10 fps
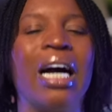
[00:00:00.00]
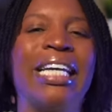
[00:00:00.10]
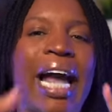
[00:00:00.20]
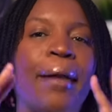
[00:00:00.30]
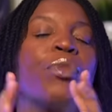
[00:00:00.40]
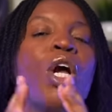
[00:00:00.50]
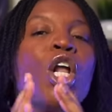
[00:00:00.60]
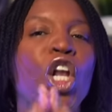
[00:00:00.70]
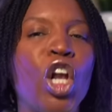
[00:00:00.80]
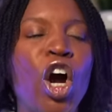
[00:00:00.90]
Again,
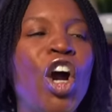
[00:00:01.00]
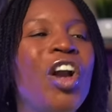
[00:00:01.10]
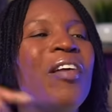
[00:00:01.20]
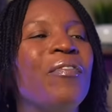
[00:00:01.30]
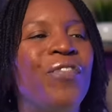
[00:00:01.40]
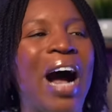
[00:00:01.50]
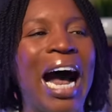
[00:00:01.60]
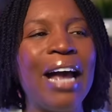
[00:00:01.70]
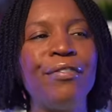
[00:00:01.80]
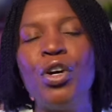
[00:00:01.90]
learn
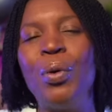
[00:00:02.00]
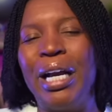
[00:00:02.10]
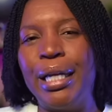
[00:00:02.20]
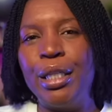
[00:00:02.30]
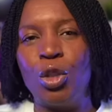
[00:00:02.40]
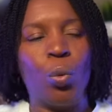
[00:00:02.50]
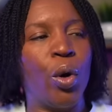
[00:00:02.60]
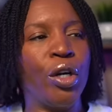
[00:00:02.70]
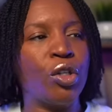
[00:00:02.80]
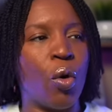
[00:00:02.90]
five new English
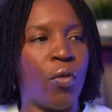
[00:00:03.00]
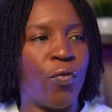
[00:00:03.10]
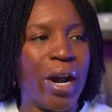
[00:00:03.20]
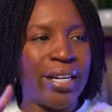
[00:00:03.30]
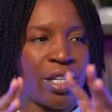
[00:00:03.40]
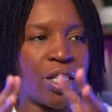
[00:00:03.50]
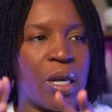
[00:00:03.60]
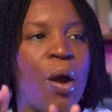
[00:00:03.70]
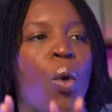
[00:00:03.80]
words or phrases.